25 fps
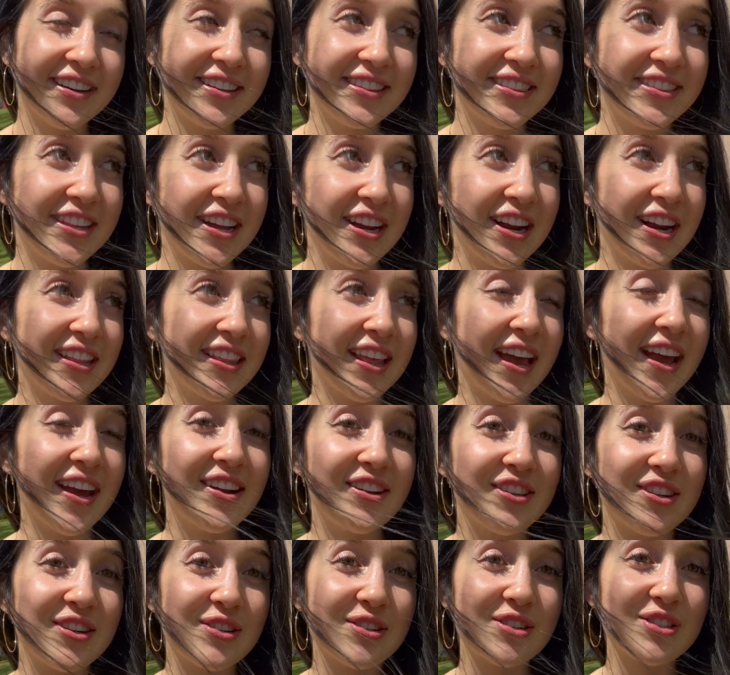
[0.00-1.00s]

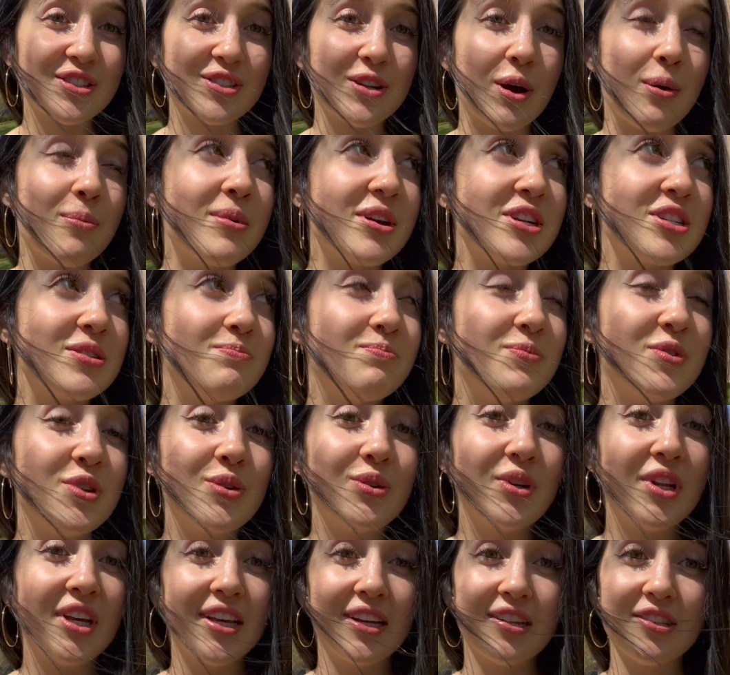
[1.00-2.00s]
there's so much
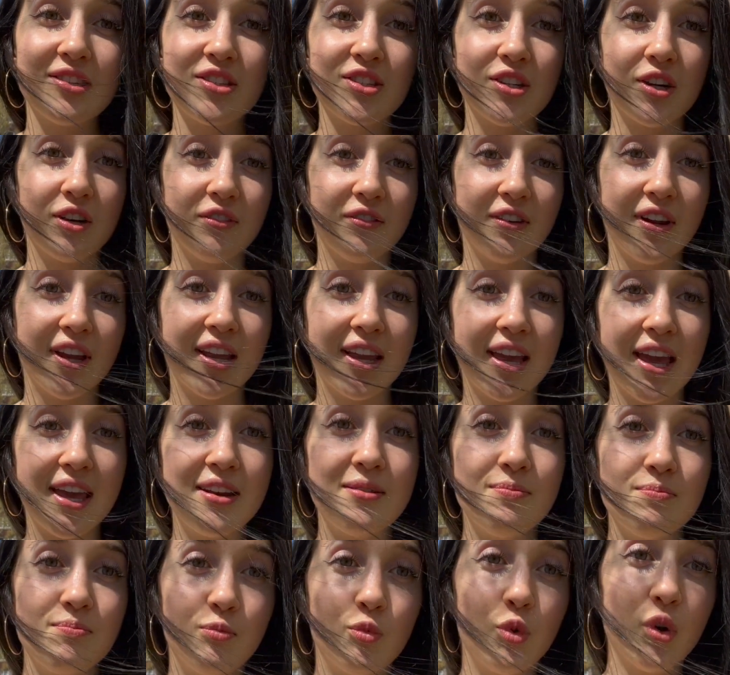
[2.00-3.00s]
beauty in serving,
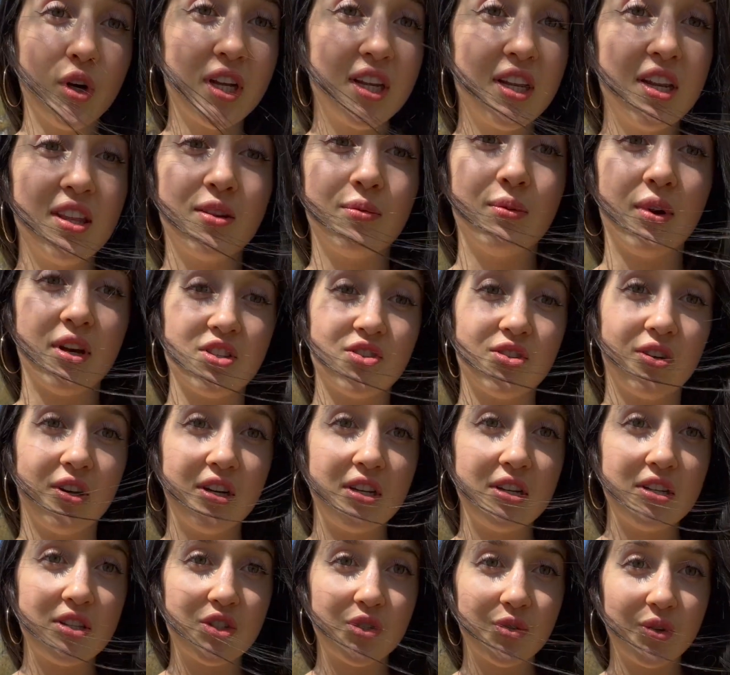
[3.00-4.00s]
and working in the restaurant
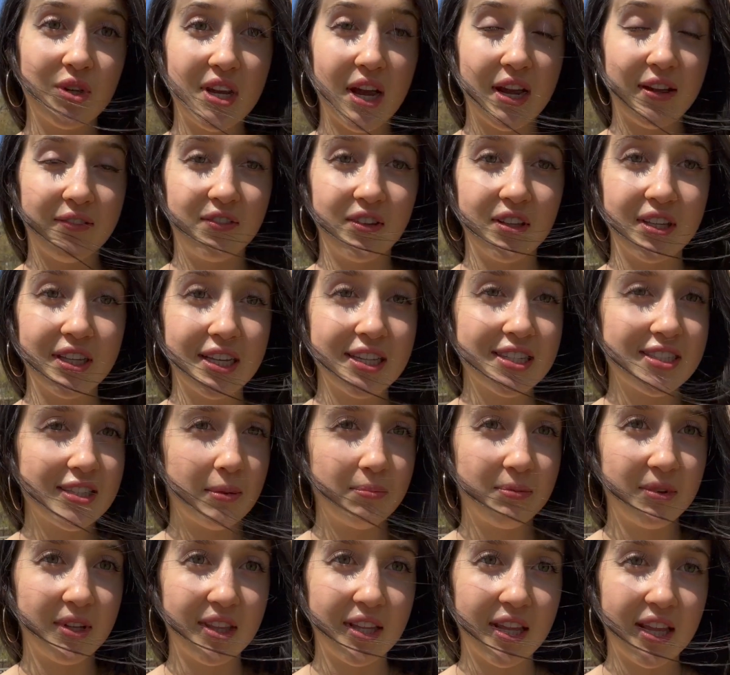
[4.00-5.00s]
industry I feel like is
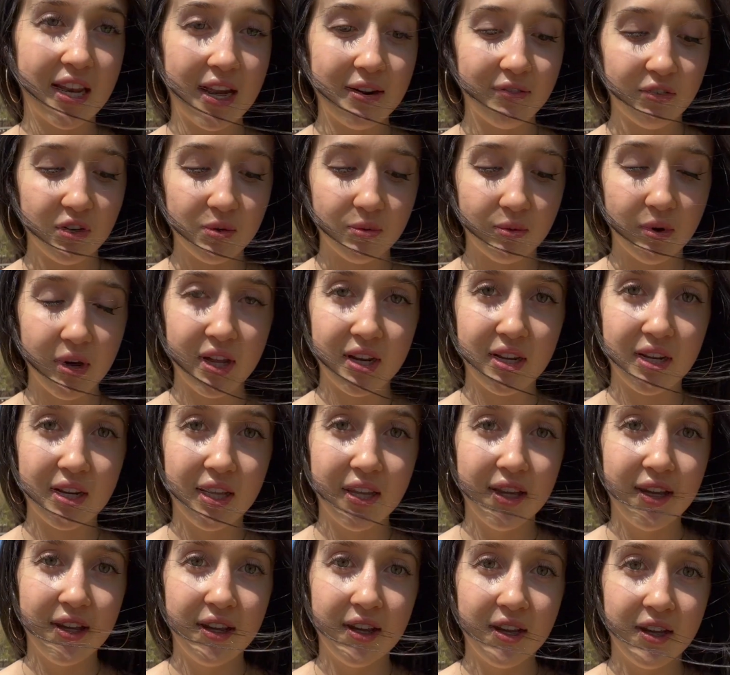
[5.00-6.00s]
something that everyone
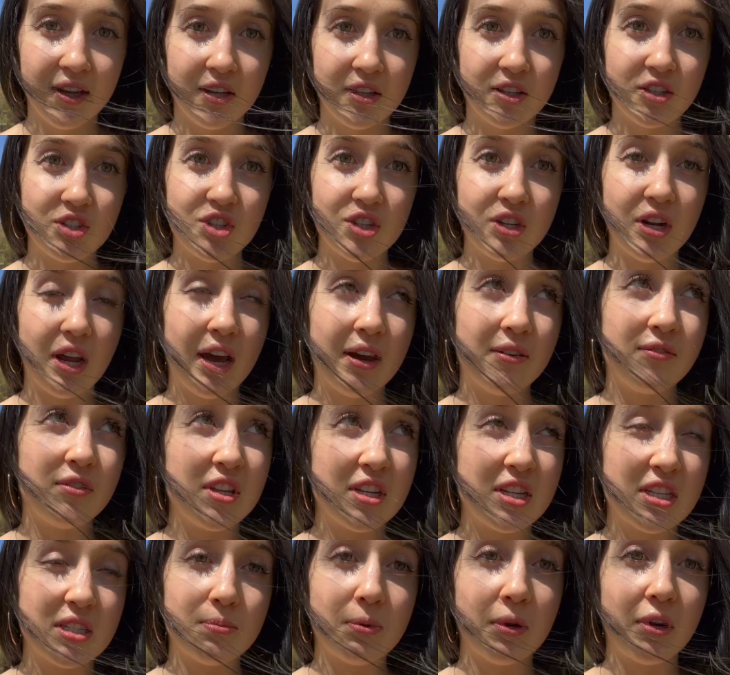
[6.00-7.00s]
should have the
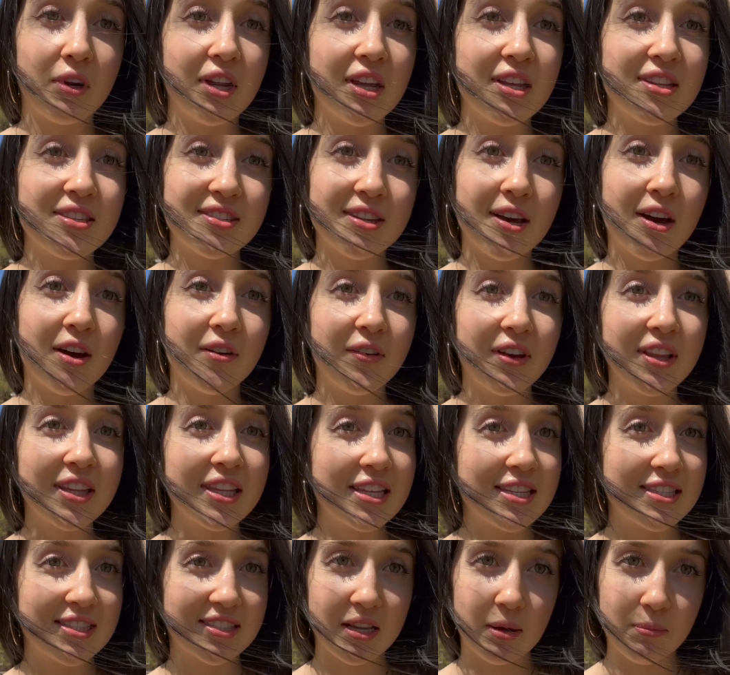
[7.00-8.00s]
experience of at
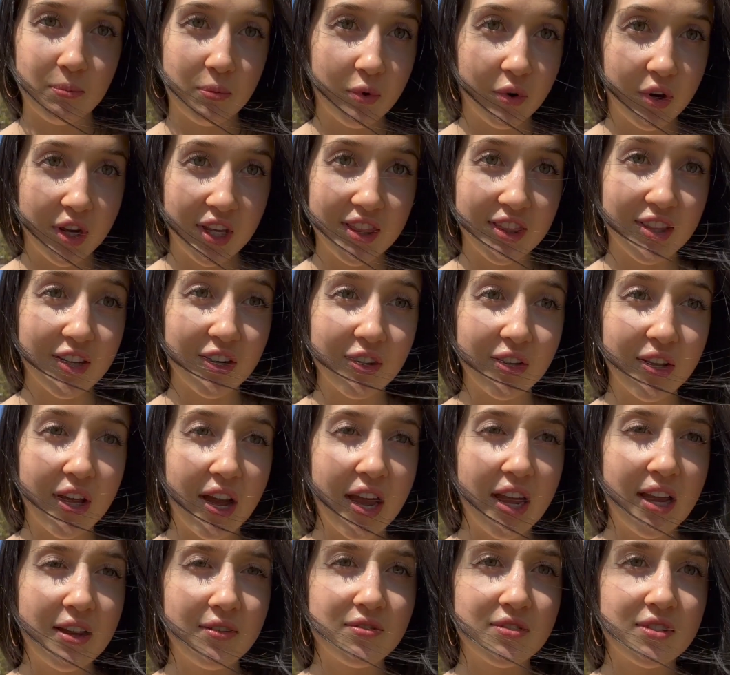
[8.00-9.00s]
least some point in their
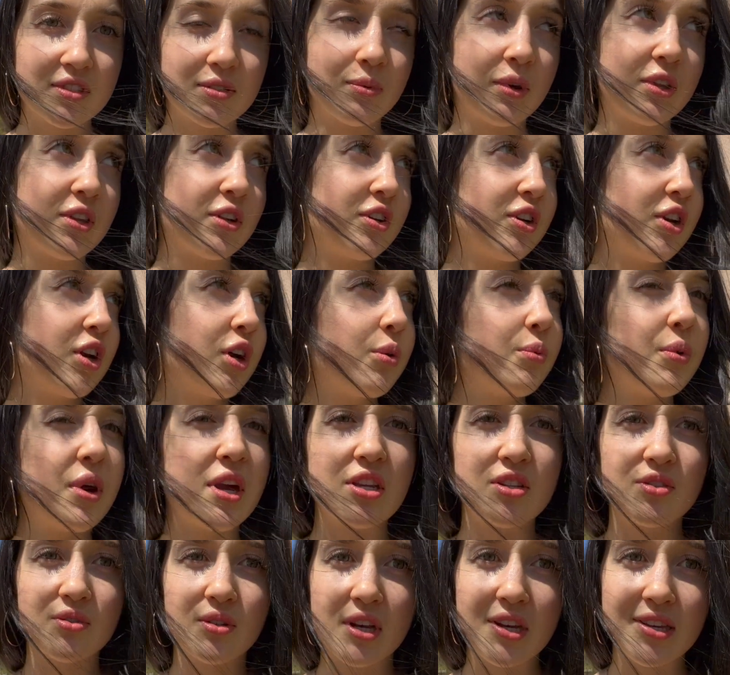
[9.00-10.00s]
lives, whether you're a
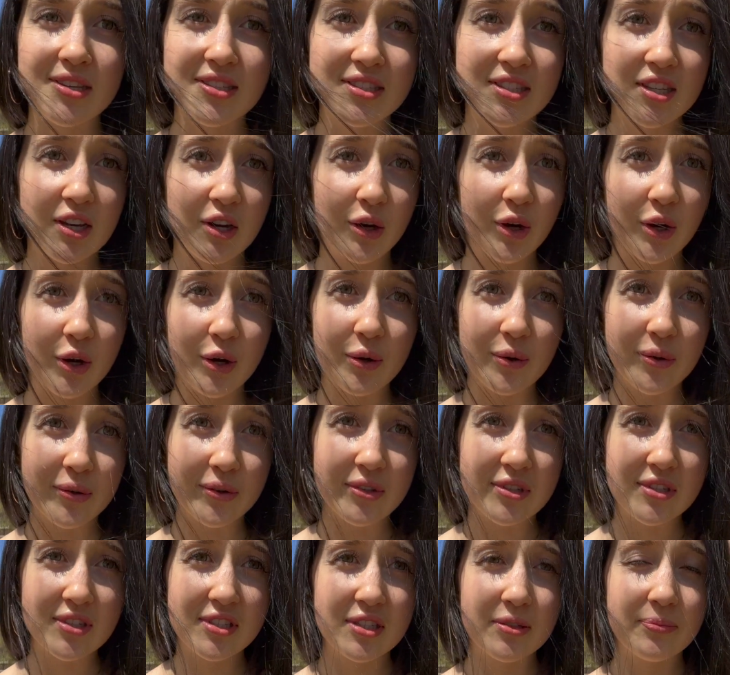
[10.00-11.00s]
waitress, a
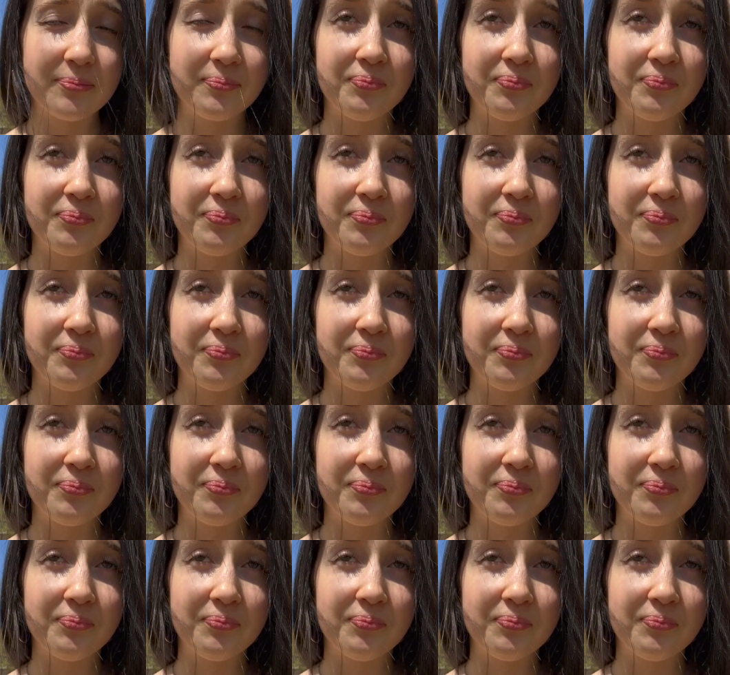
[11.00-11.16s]
host,